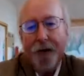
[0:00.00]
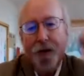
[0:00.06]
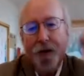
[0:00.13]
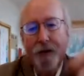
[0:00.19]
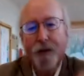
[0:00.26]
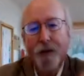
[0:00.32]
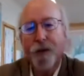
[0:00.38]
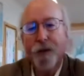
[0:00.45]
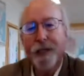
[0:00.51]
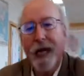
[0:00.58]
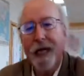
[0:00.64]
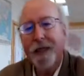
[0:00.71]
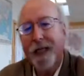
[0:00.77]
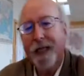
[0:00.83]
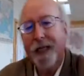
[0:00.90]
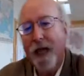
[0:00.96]
this was
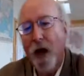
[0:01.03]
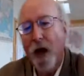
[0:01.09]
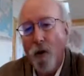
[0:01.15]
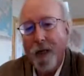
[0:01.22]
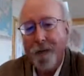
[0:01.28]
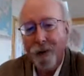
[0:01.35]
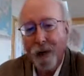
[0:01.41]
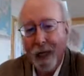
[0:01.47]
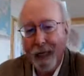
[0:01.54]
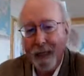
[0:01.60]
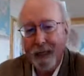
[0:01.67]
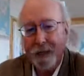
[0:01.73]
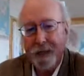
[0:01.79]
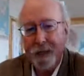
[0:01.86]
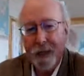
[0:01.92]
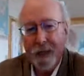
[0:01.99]
not the only
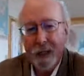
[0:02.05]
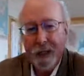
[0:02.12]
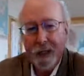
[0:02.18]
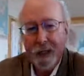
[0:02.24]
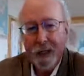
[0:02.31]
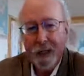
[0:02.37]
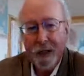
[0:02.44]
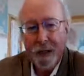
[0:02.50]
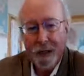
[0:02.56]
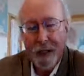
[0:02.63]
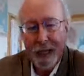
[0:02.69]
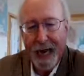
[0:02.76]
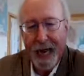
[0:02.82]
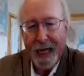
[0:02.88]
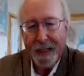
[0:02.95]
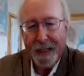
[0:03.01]
place
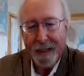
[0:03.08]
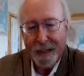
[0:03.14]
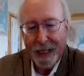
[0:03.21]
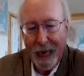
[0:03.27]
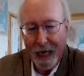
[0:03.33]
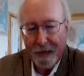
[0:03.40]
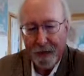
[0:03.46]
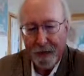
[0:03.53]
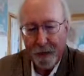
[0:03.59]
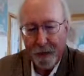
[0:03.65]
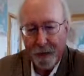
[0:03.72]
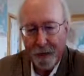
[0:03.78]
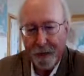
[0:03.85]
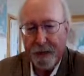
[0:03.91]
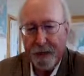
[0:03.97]
that had sackungs.